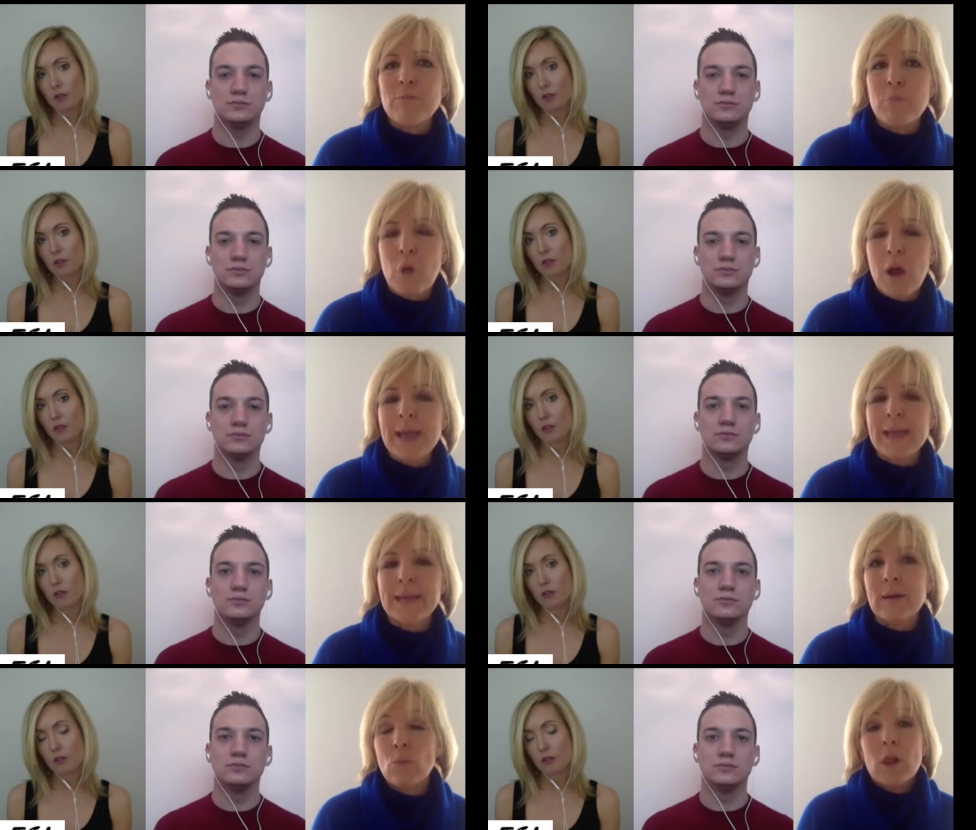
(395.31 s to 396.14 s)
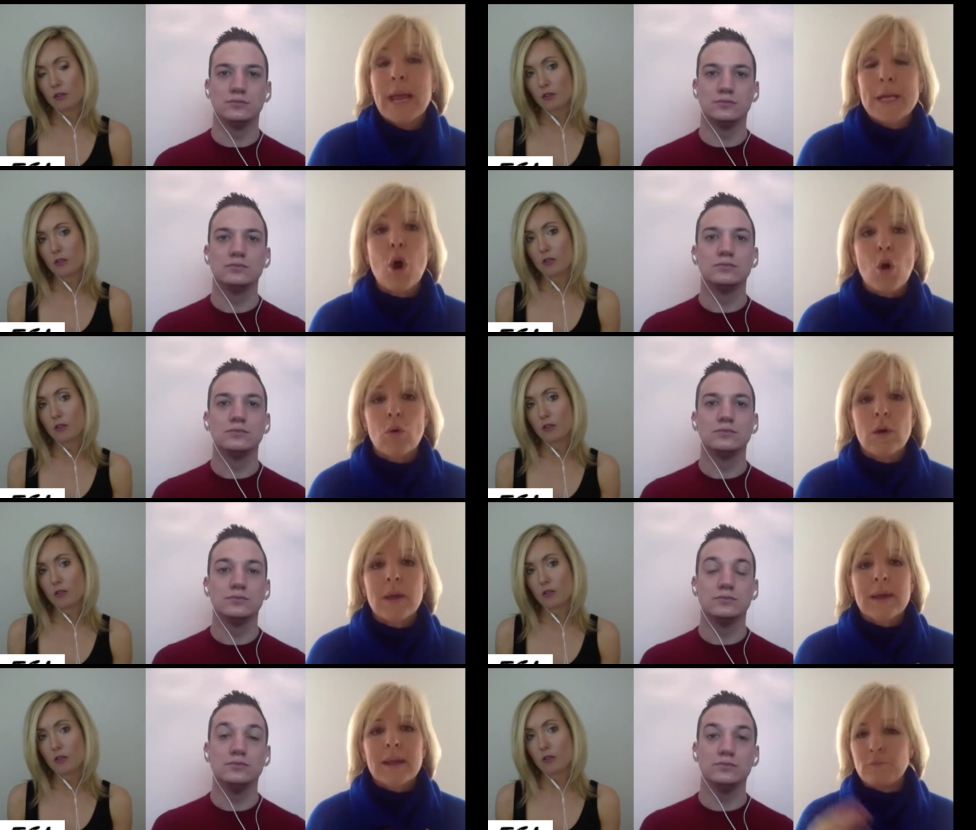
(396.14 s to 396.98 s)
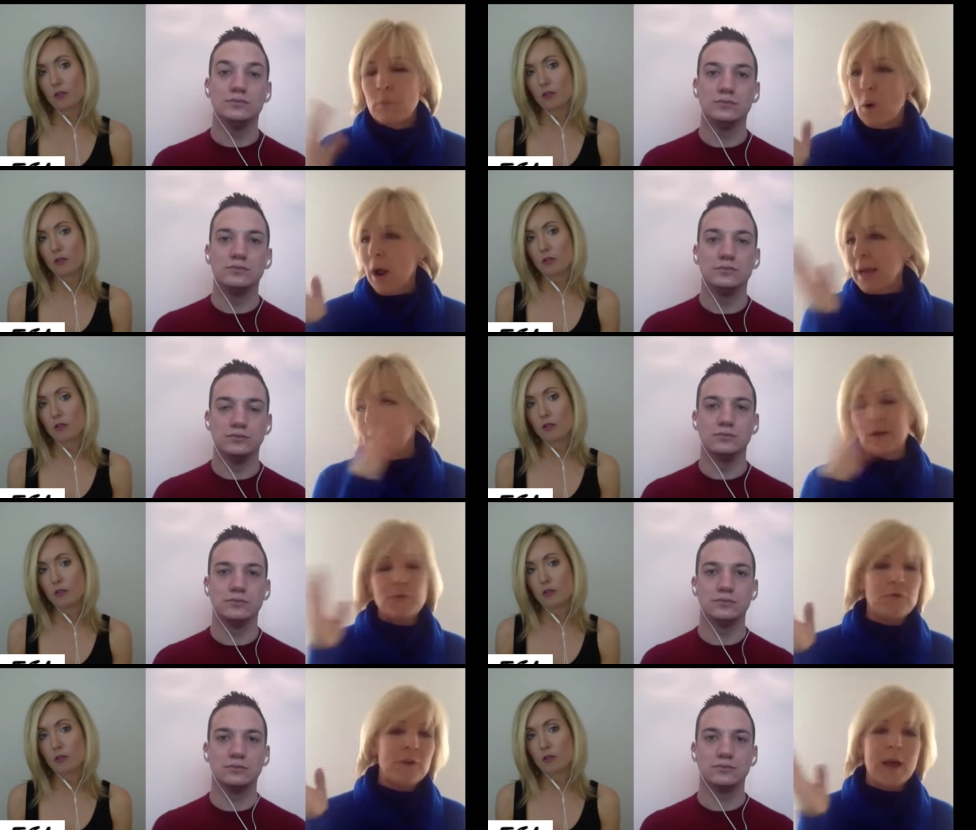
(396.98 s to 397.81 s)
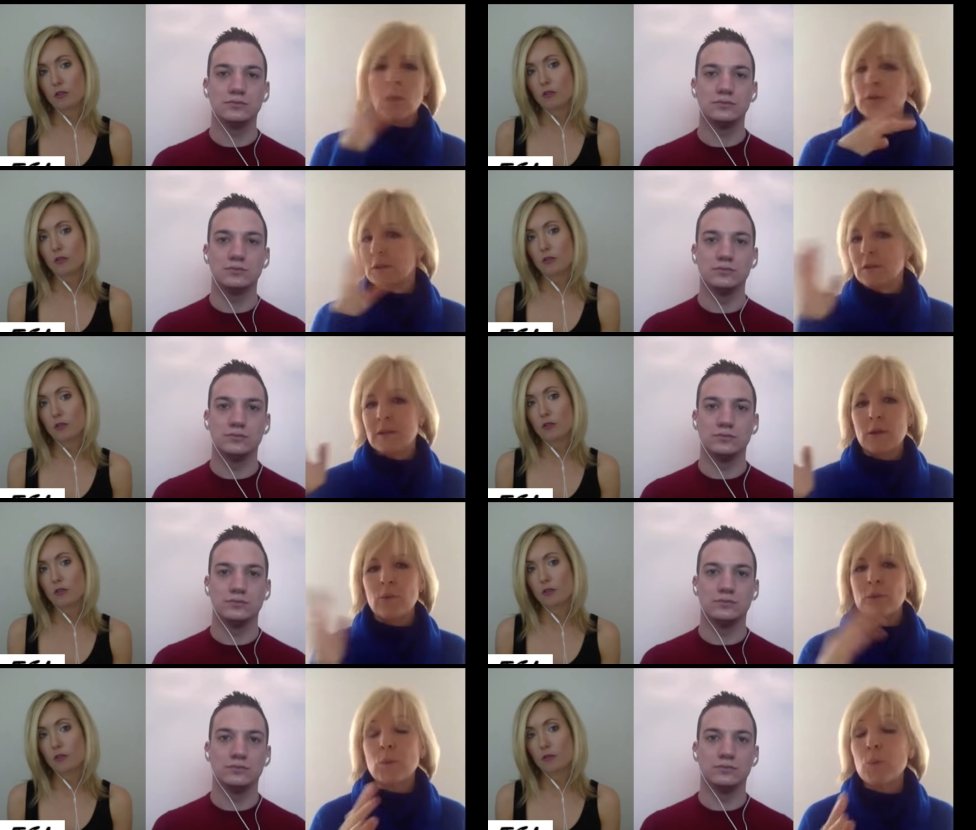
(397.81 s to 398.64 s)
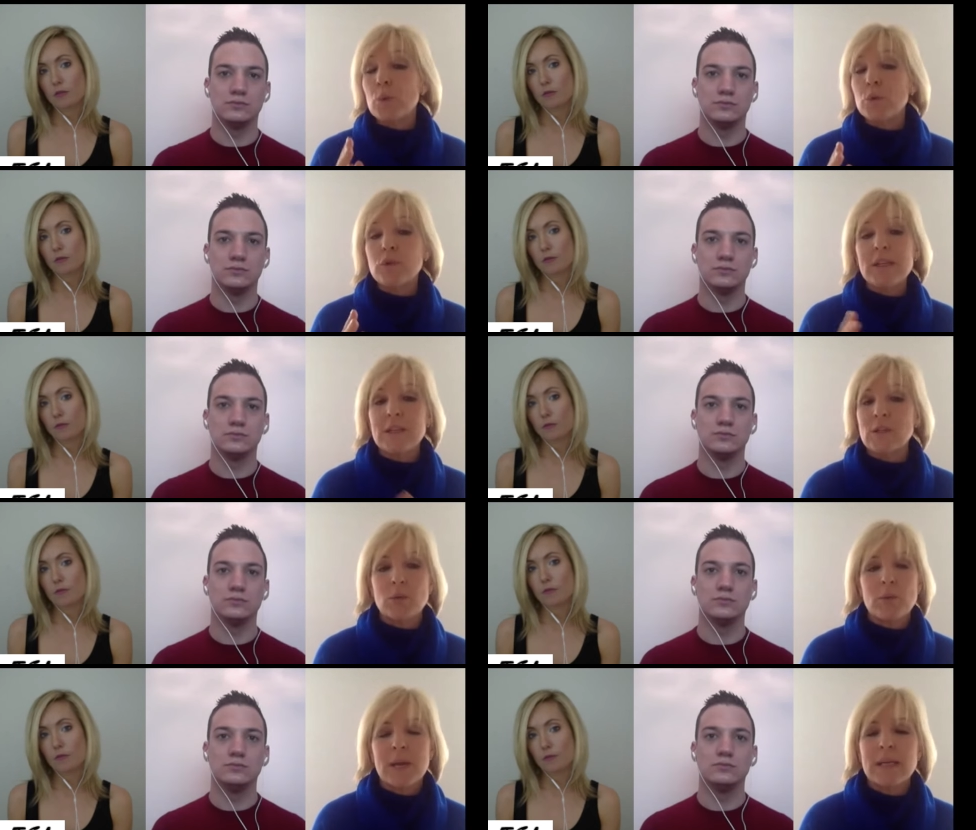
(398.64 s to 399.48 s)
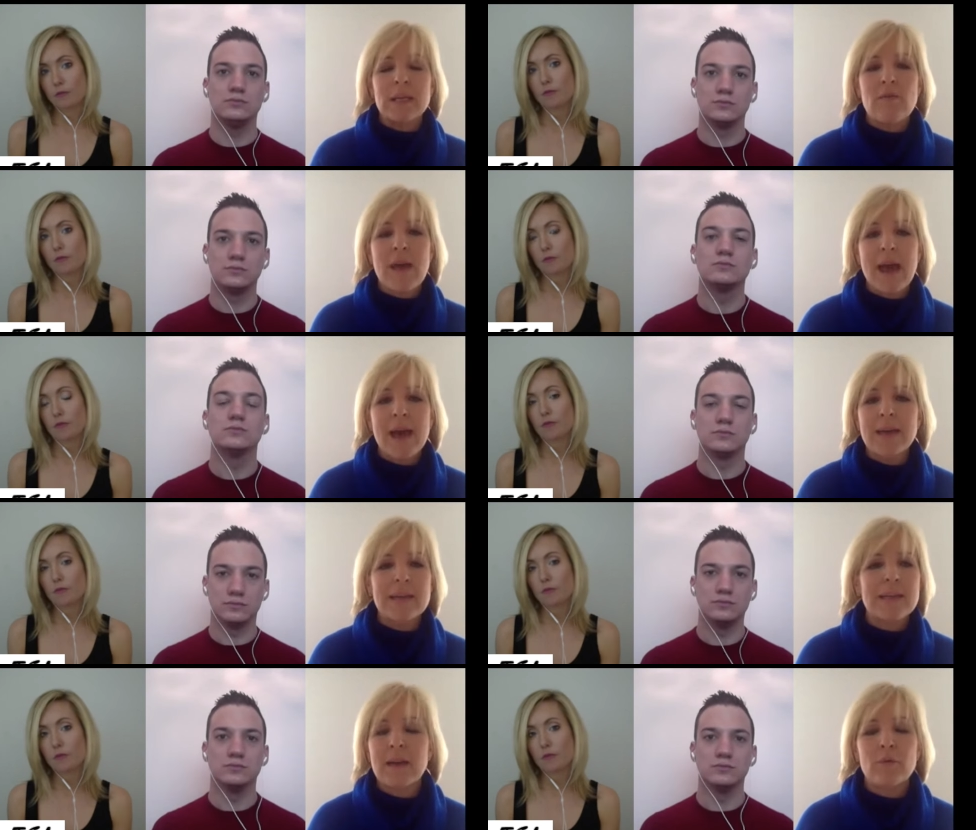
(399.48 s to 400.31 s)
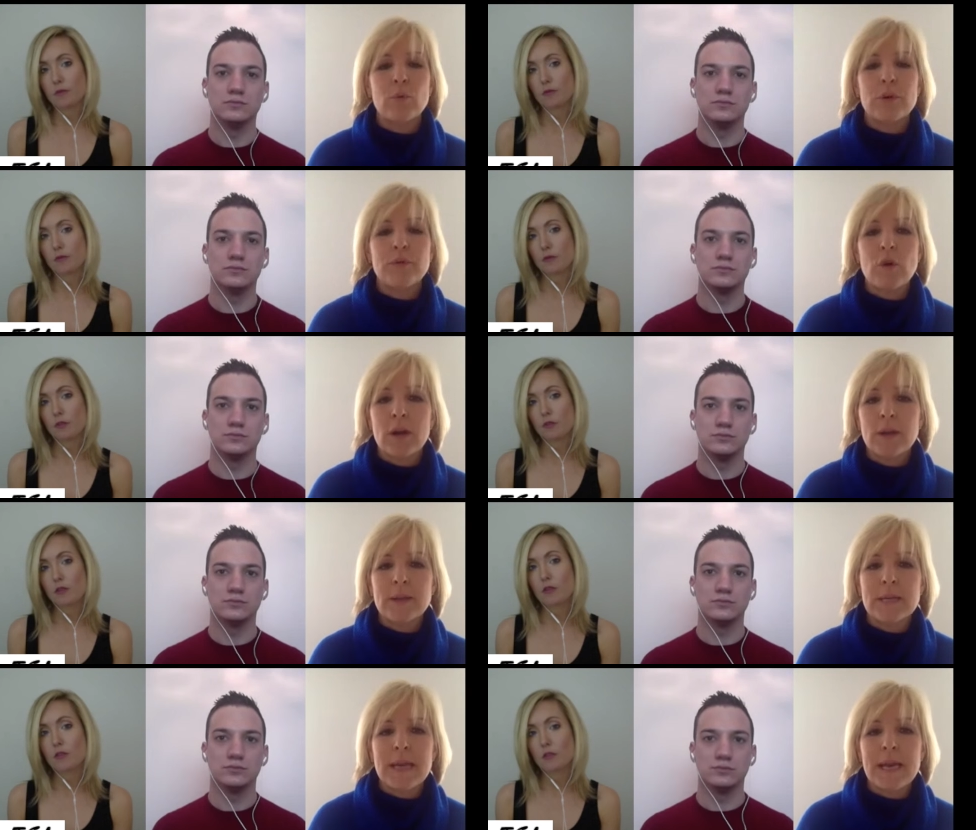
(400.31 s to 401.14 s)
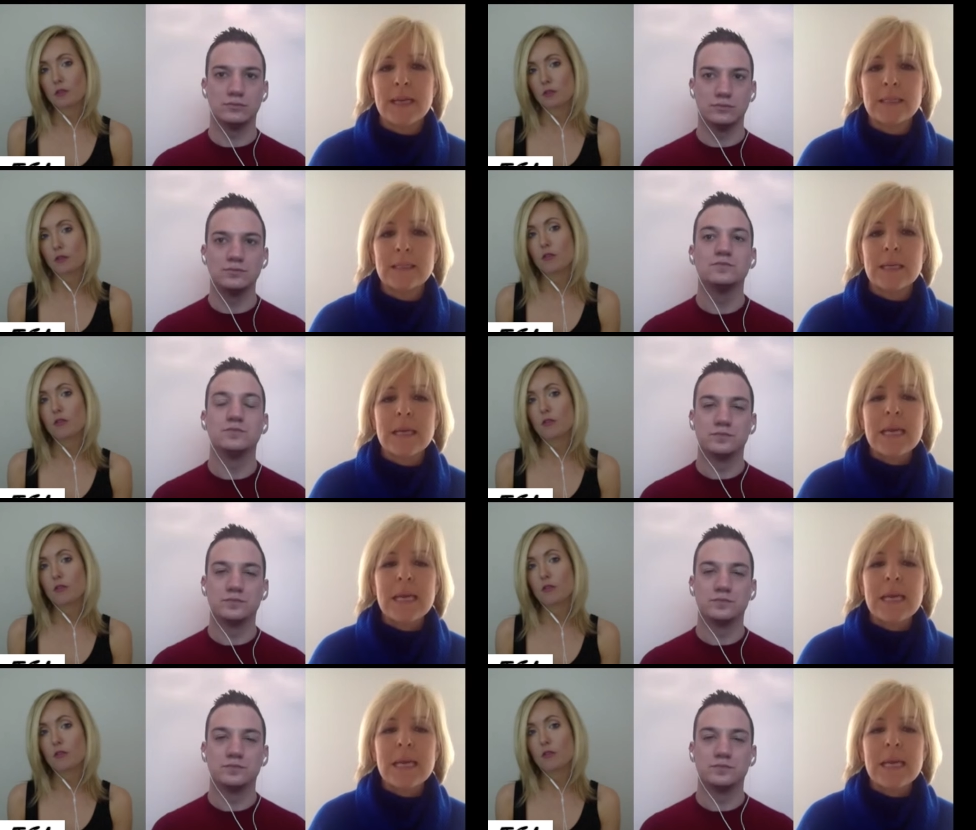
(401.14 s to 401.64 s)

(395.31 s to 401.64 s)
Speaker 1: Brian, well, I know if Brian had felt there was wooziness or any of that, he never would have gone on the ice.